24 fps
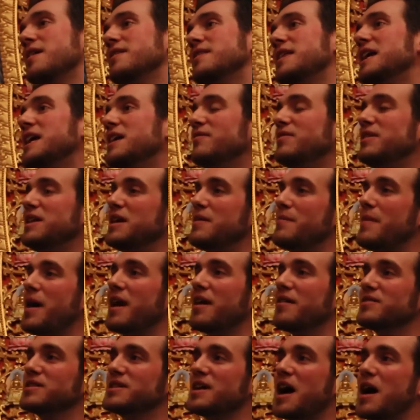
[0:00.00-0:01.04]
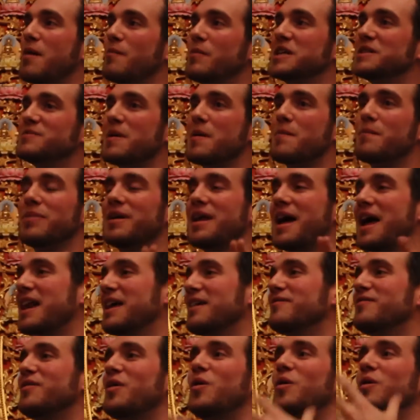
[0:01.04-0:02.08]
Think of the amount of time we spend
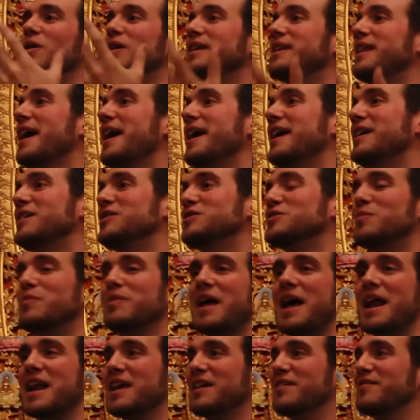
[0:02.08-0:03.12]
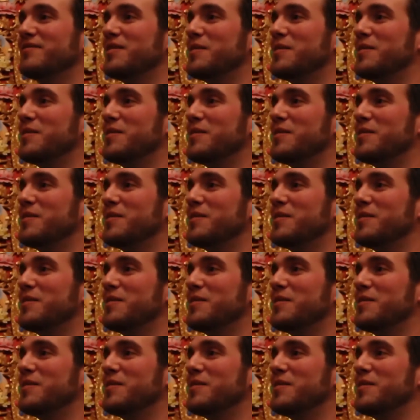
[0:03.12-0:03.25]
planning for holidays or planning